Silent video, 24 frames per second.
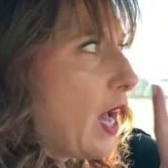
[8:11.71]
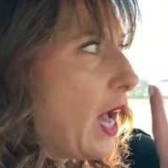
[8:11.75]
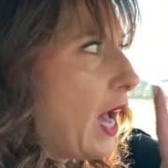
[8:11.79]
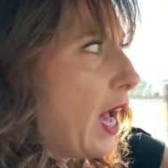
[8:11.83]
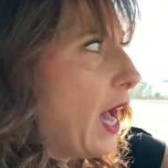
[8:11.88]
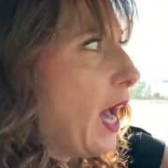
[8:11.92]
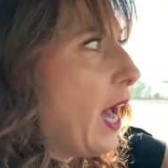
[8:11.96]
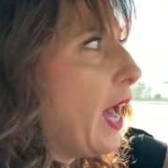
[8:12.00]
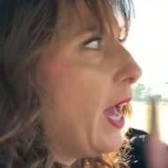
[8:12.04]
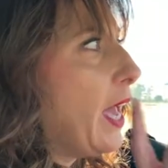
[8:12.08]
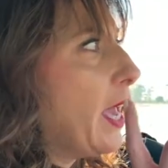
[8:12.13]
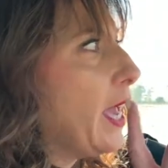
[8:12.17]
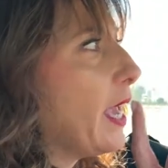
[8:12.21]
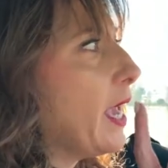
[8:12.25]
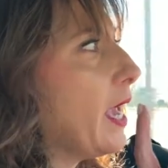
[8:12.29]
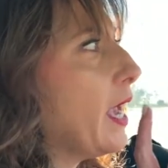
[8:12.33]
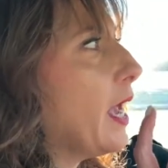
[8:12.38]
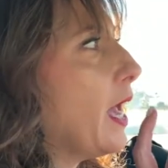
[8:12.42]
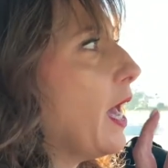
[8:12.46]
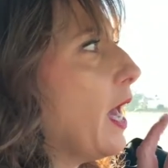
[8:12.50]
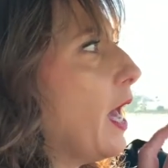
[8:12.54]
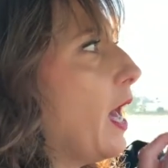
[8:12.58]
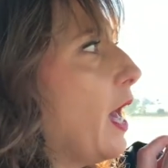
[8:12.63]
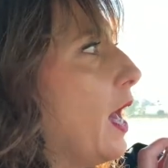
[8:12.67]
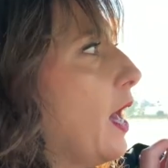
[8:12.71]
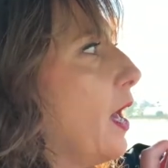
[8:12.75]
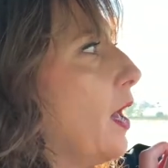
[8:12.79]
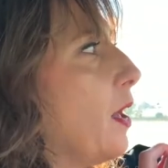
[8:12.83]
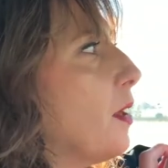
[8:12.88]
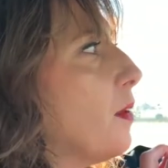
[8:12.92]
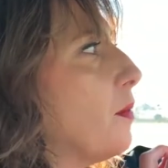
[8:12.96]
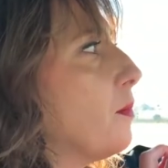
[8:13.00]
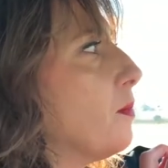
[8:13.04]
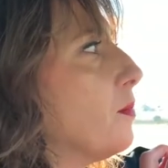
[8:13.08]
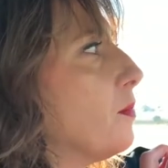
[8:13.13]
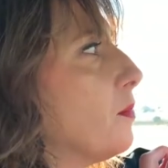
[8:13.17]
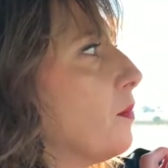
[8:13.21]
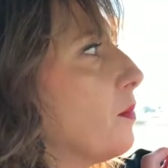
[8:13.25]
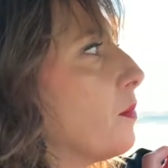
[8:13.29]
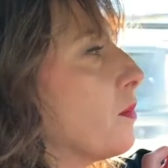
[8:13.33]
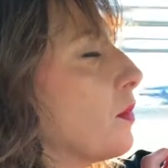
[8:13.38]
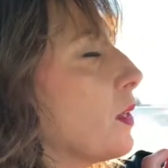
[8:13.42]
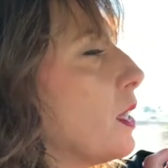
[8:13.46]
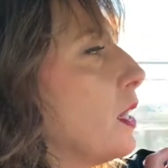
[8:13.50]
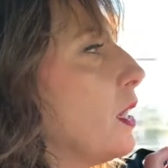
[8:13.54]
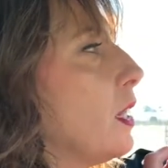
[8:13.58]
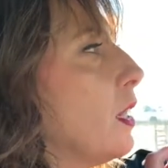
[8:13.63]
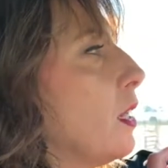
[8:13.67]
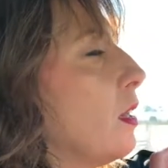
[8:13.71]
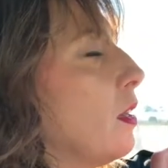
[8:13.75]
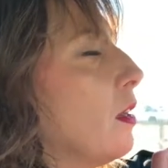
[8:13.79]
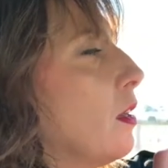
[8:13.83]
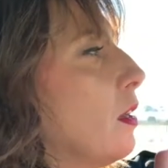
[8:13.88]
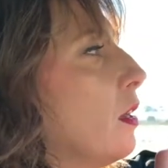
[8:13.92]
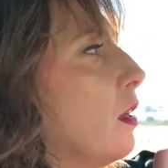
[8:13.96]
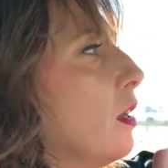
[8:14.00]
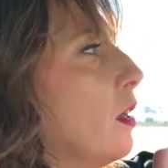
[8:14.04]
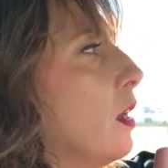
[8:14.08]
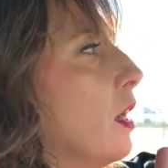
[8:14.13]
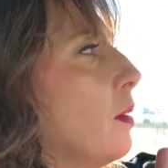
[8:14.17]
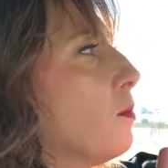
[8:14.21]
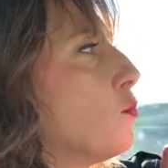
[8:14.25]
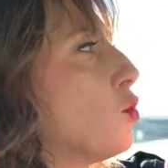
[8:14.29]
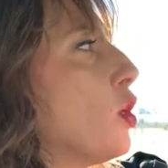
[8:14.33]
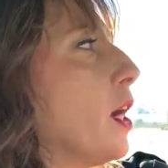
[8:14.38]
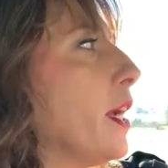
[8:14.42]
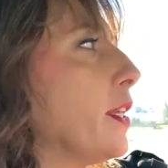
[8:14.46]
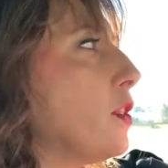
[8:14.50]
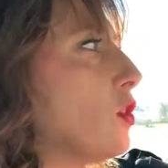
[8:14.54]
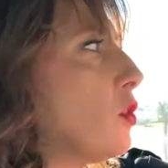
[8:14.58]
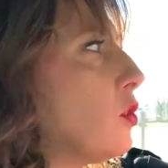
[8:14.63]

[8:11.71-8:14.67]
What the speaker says: I'm trying